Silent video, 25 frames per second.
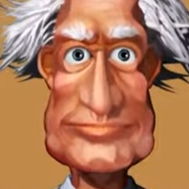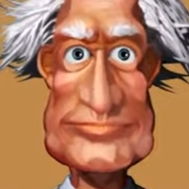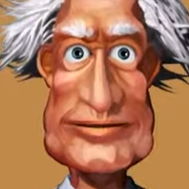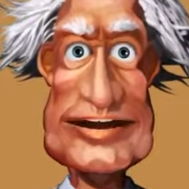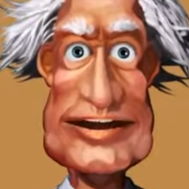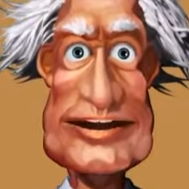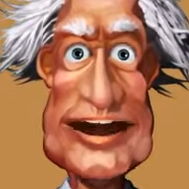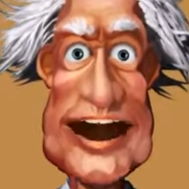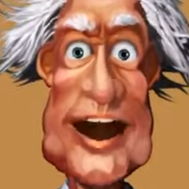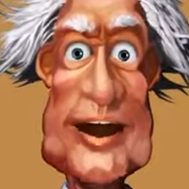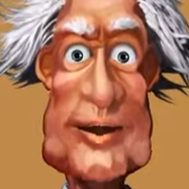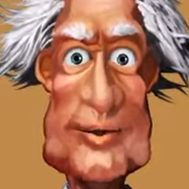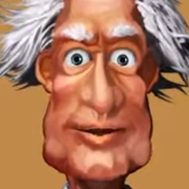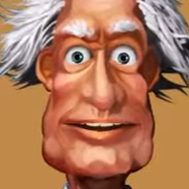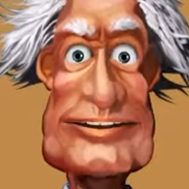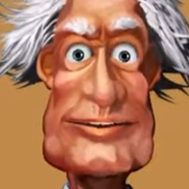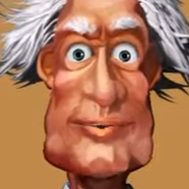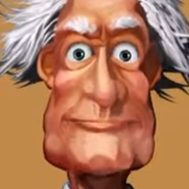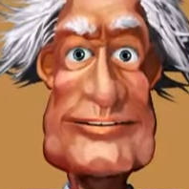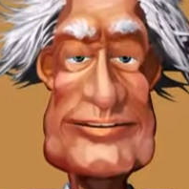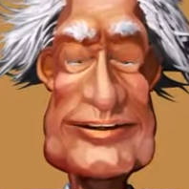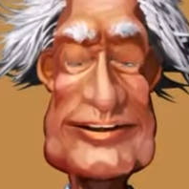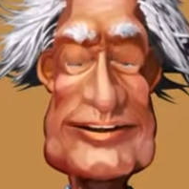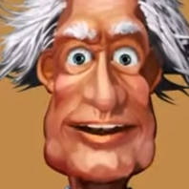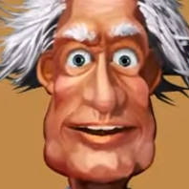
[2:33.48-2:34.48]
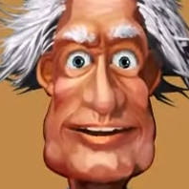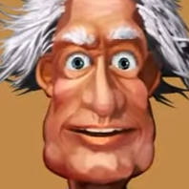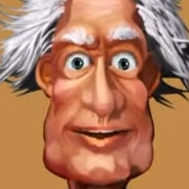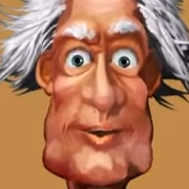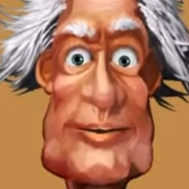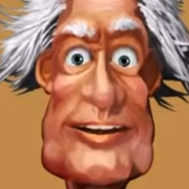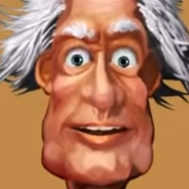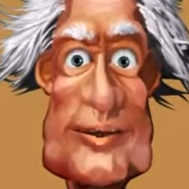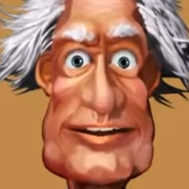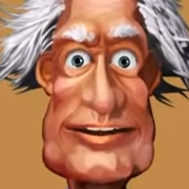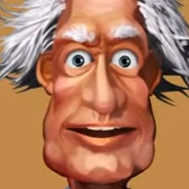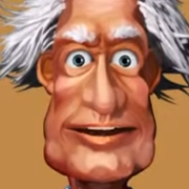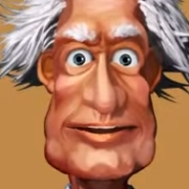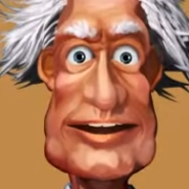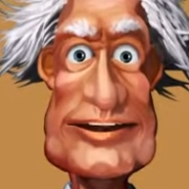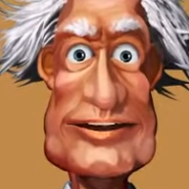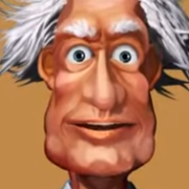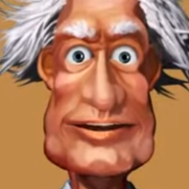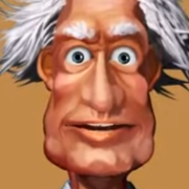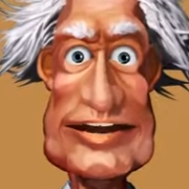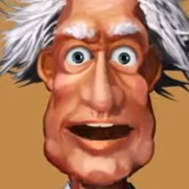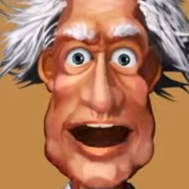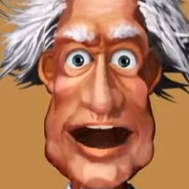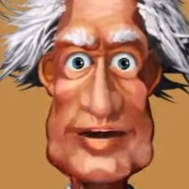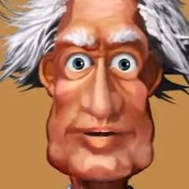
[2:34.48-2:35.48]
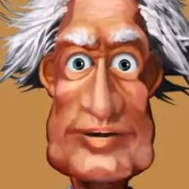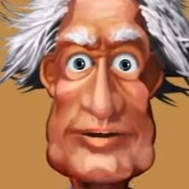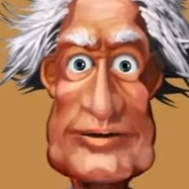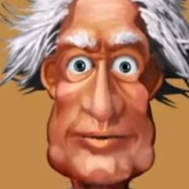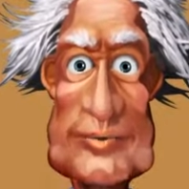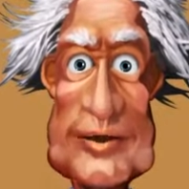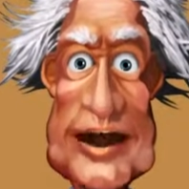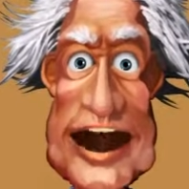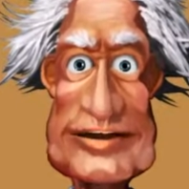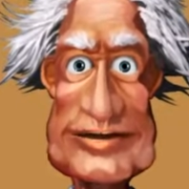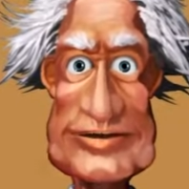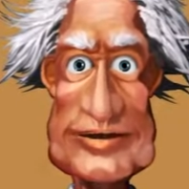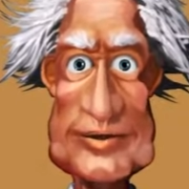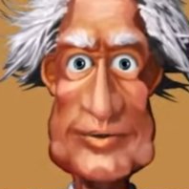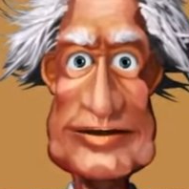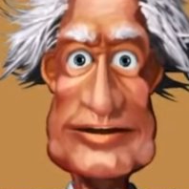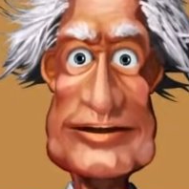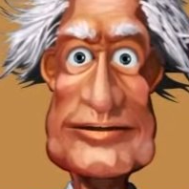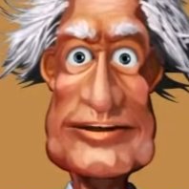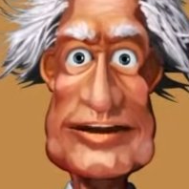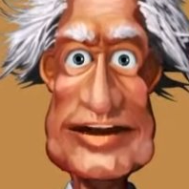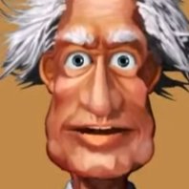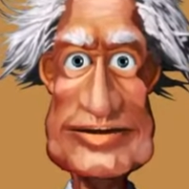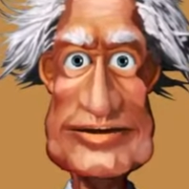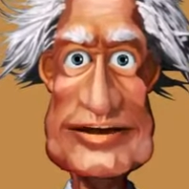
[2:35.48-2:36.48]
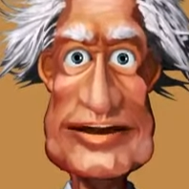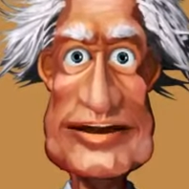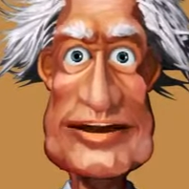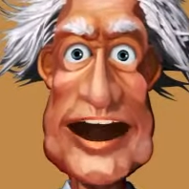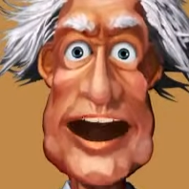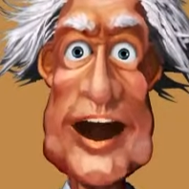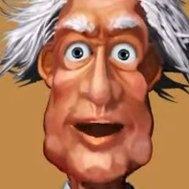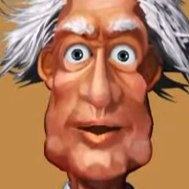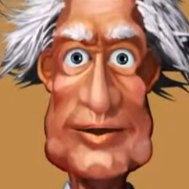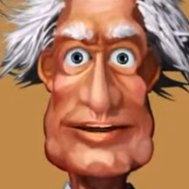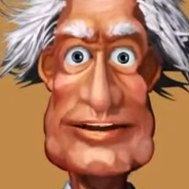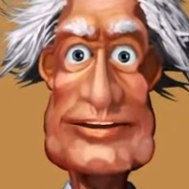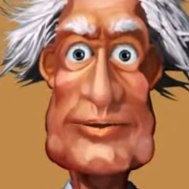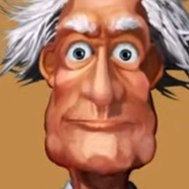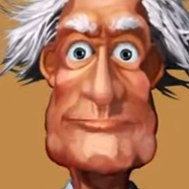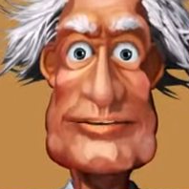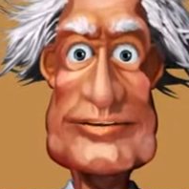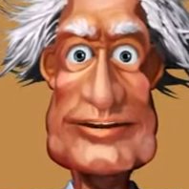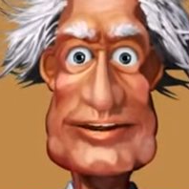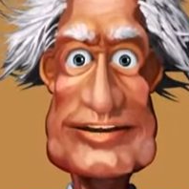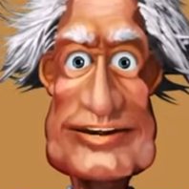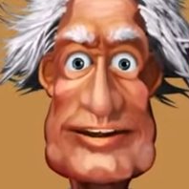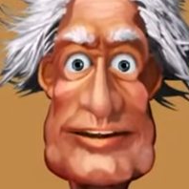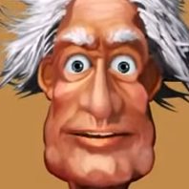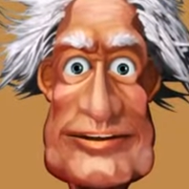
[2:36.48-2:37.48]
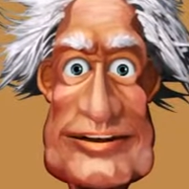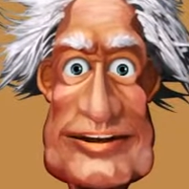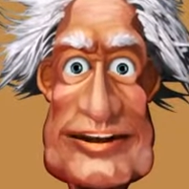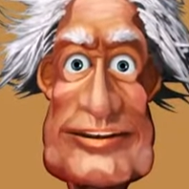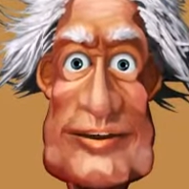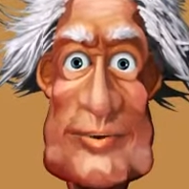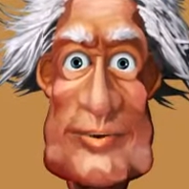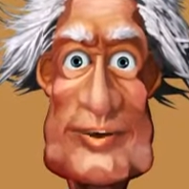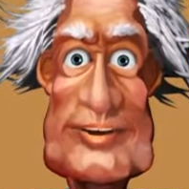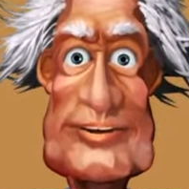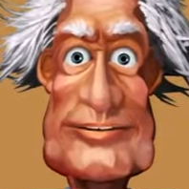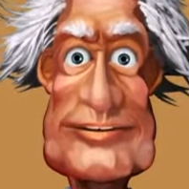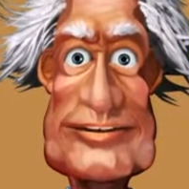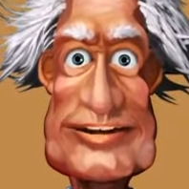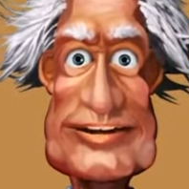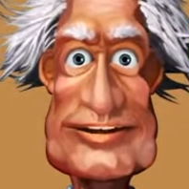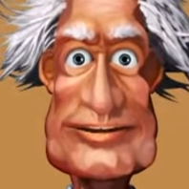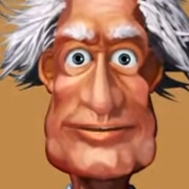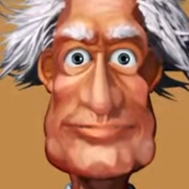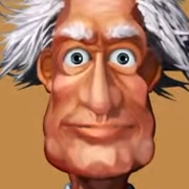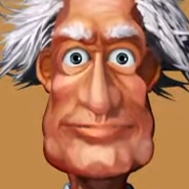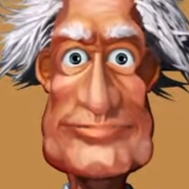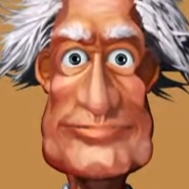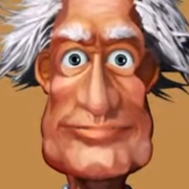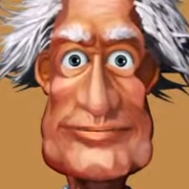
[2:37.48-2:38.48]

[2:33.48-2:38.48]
The argument is worded in such a way to connect the argument's conclusions,